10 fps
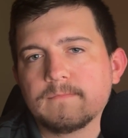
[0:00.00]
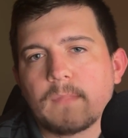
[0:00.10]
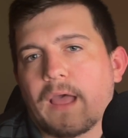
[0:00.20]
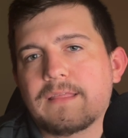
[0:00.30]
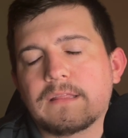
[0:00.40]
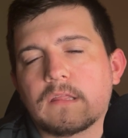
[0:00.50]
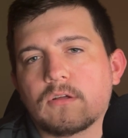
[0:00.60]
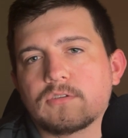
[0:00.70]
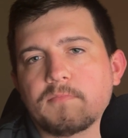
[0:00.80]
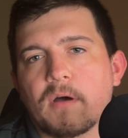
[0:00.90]
I think that
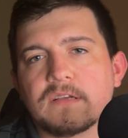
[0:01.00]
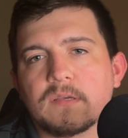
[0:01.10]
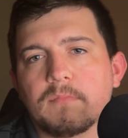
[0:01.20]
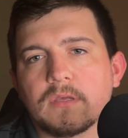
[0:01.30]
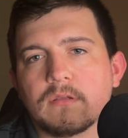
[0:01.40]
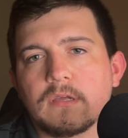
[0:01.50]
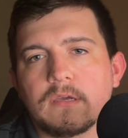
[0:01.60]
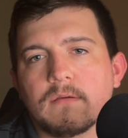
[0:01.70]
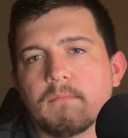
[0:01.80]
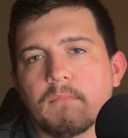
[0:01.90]
there's a
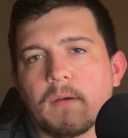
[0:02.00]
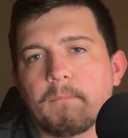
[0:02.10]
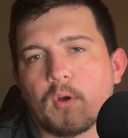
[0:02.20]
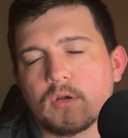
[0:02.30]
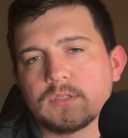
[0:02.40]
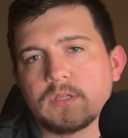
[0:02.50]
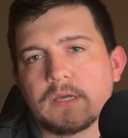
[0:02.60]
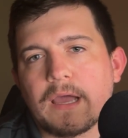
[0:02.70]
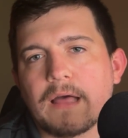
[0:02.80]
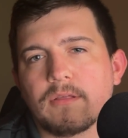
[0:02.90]
possibility, but
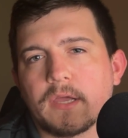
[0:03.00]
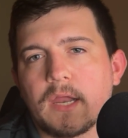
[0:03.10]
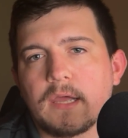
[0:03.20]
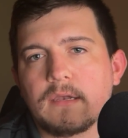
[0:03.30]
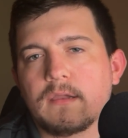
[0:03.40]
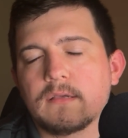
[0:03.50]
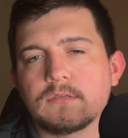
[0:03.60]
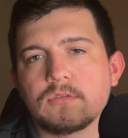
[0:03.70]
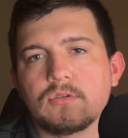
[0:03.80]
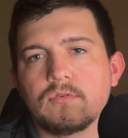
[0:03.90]
personally, I look at Aiden as
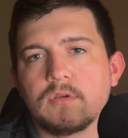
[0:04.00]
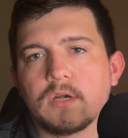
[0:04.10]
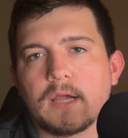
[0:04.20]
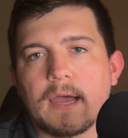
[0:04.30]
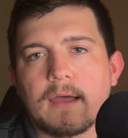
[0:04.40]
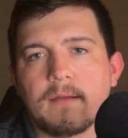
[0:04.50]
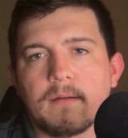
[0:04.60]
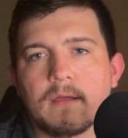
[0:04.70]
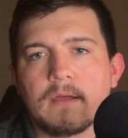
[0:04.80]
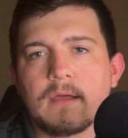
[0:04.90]
a 2-year guy.
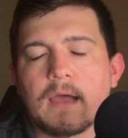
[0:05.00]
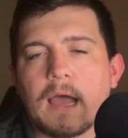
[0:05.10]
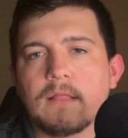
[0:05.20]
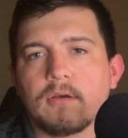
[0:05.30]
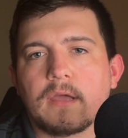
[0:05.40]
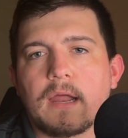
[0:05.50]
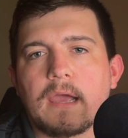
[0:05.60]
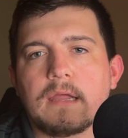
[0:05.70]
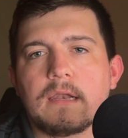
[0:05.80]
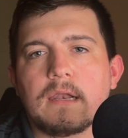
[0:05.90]
I look at
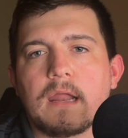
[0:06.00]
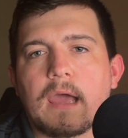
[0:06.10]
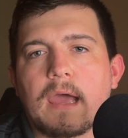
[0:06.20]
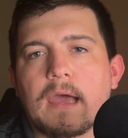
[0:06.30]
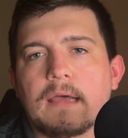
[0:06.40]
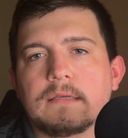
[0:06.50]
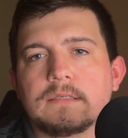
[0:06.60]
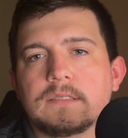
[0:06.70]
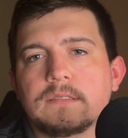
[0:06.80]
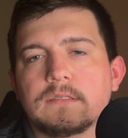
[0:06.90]
Aiden
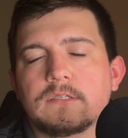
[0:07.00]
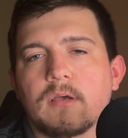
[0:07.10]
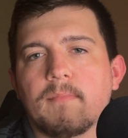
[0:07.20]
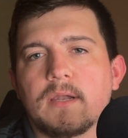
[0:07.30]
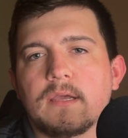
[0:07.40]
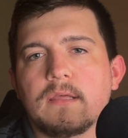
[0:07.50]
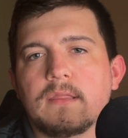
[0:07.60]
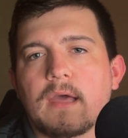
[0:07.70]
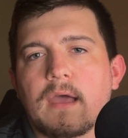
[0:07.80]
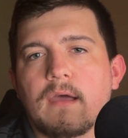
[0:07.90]
as somebody
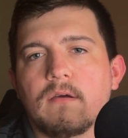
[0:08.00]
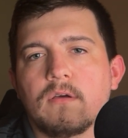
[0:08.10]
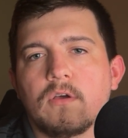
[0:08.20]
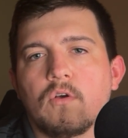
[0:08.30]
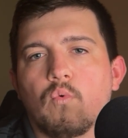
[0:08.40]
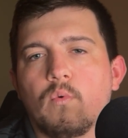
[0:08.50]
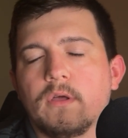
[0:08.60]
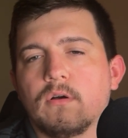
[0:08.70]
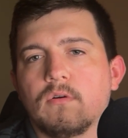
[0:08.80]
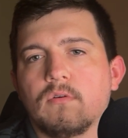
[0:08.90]
that
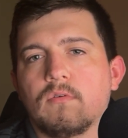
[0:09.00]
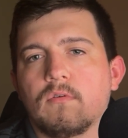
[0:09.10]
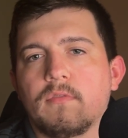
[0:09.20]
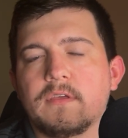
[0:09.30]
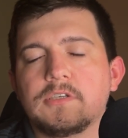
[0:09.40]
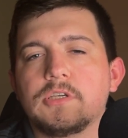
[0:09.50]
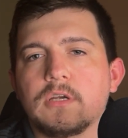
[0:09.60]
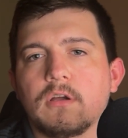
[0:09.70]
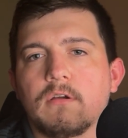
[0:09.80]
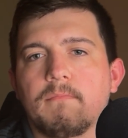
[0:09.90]
will this
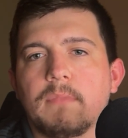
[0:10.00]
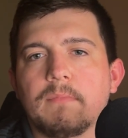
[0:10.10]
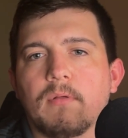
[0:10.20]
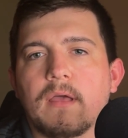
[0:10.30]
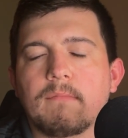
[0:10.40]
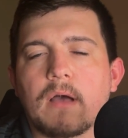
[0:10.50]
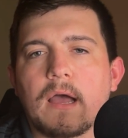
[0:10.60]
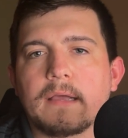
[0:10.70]
year be playing behind